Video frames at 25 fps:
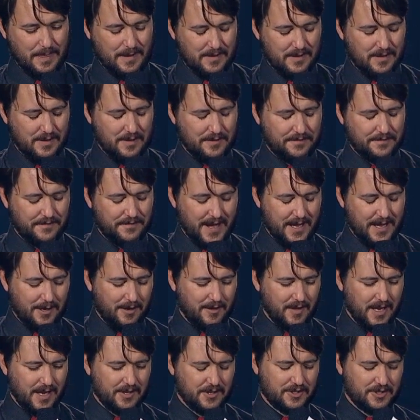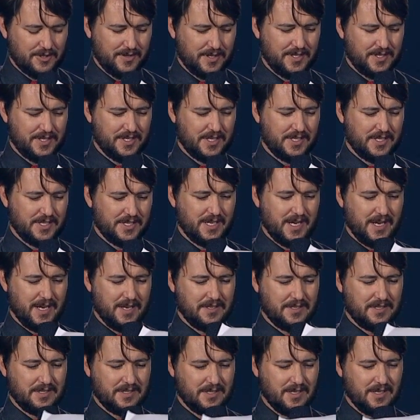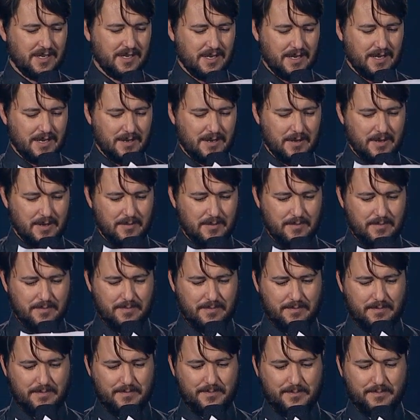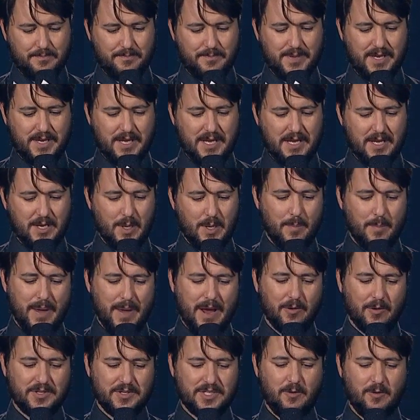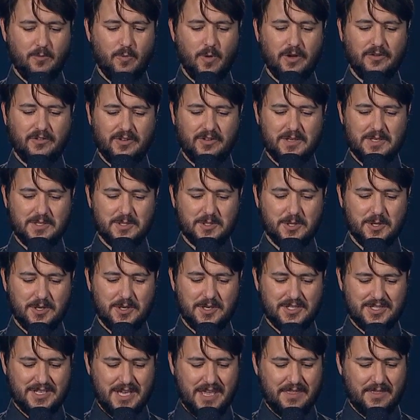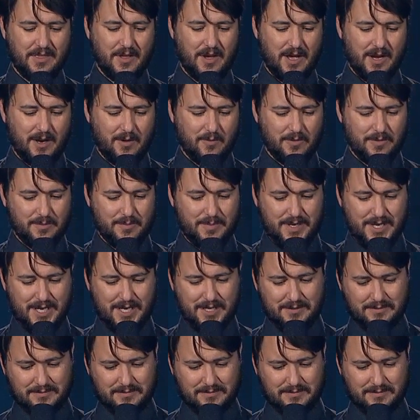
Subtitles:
The final entry just says, being in a bounty wasn't as good as I thought it would be.